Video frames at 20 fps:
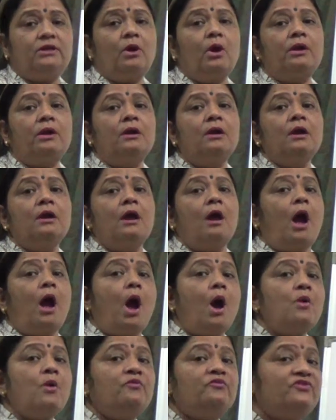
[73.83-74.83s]
or
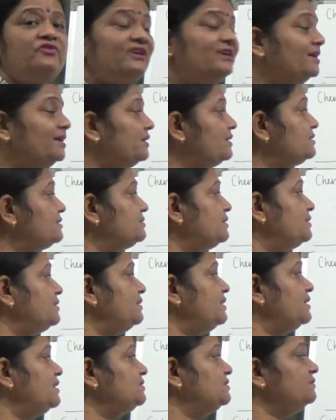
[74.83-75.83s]
how vigorous the
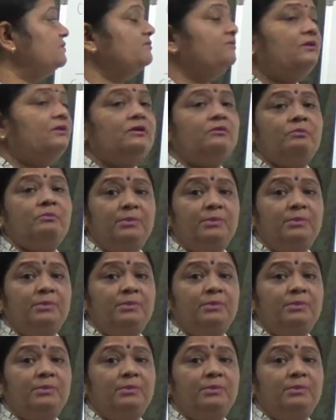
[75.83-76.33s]
reaction will